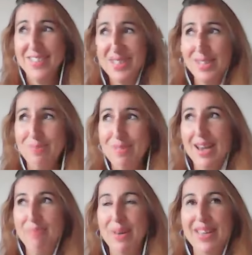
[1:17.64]
just be
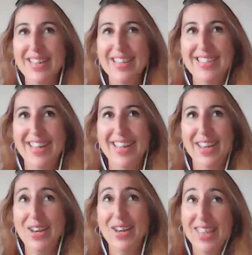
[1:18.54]
happy. It's like,
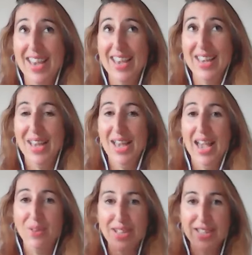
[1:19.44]
okay,
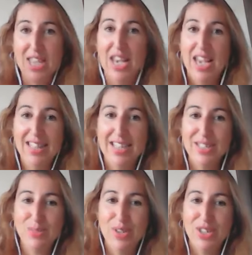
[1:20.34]
how do I turn
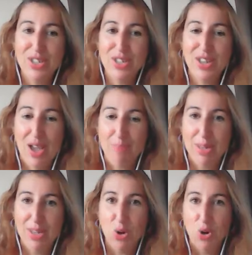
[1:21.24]
that switch
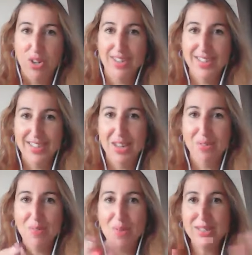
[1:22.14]
happy on? You
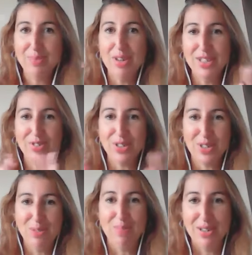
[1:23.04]
know, yeah. Where's my
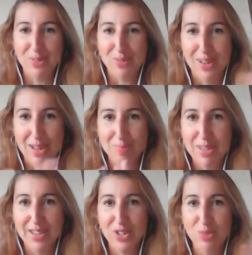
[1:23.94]
instruction manual for like
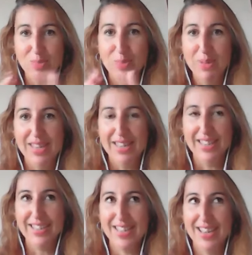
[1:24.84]
being a human
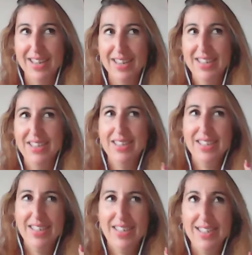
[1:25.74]
being? It's like, yeah.
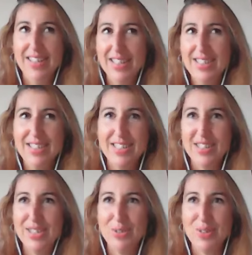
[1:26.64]
uh, this is
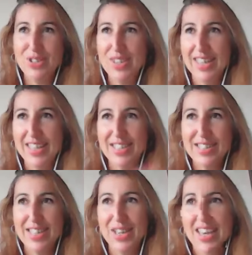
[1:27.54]
actually quite tricky.
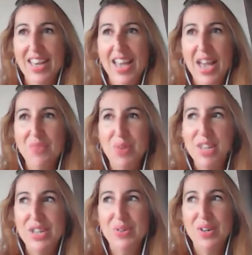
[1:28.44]
So, and when
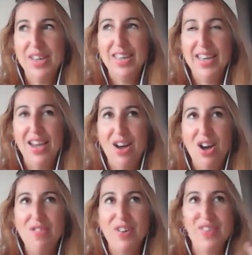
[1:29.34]
you
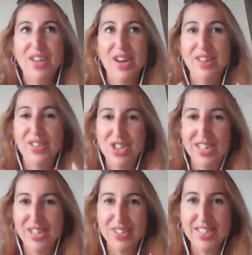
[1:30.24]
are on the kind of
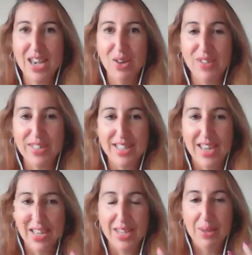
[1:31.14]
journey yourself, it's
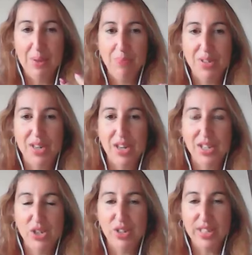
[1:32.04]
like, you know,
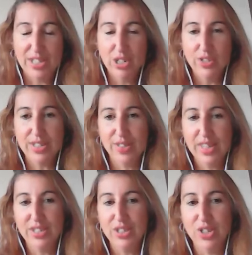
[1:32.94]
you, there's lots of
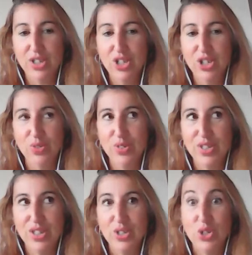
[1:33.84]
things you can use
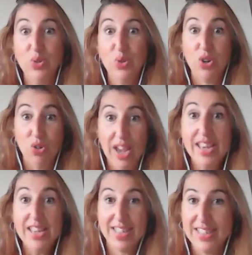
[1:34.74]
to
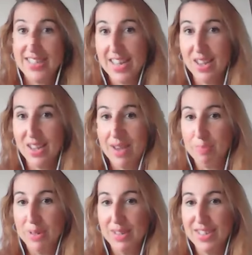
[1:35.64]
create a state of
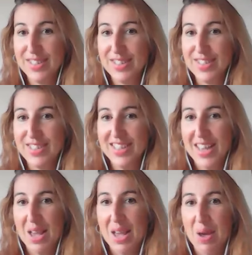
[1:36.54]
happiness.
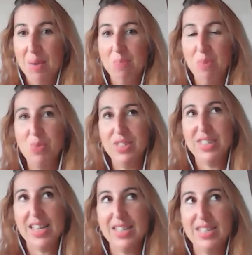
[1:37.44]
Yeah. Um, but once
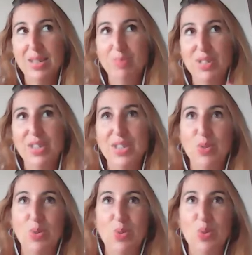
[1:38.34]
that substance
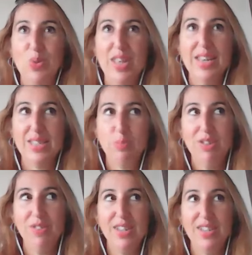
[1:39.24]
or that
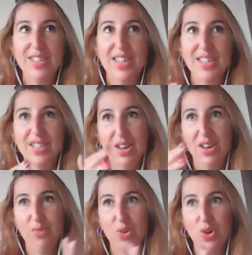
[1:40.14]
experience has kind
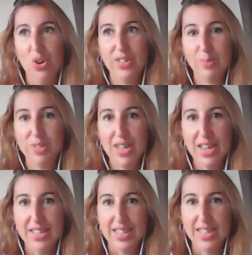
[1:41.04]
of got
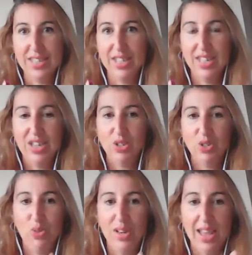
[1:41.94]
subsided,
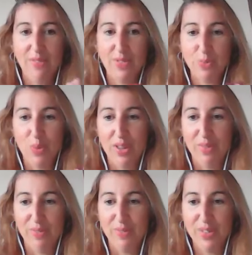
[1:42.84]
you're left
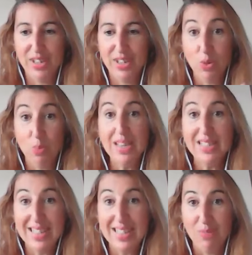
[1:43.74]
with, you know, your
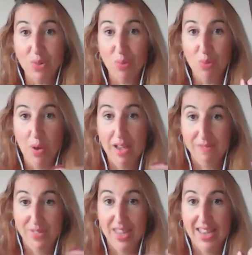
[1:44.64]
base level,
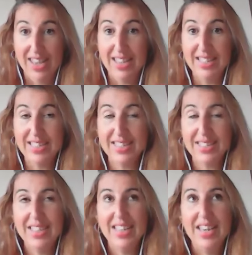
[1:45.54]
whatever yeah. that is.
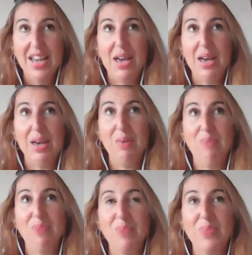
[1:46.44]

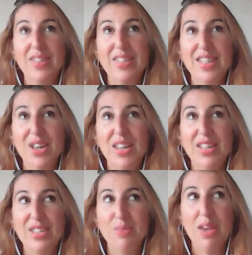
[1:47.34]
Um, so
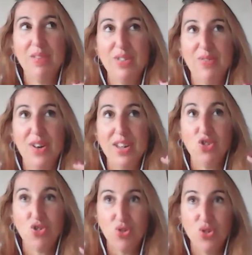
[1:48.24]
to be able to find
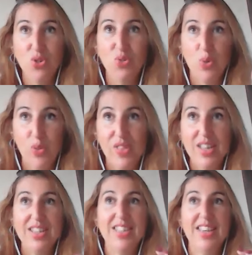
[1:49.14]
true,
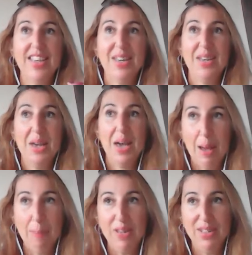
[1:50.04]
authentic
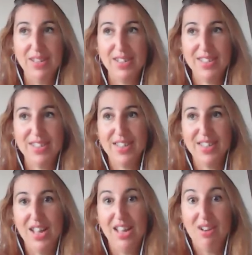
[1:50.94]
happiness
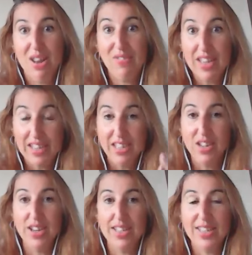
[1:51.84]
that kind of
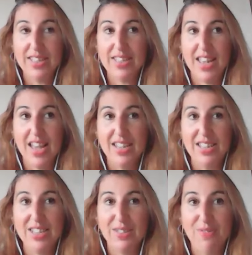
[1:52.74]
ignites
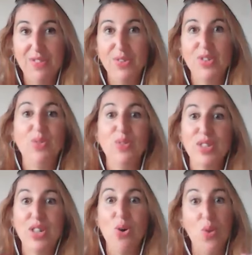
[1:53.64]
and fills your
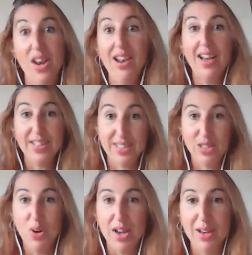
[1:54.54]
soul and lights
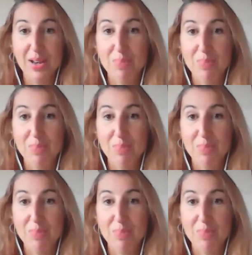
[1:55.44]
you up,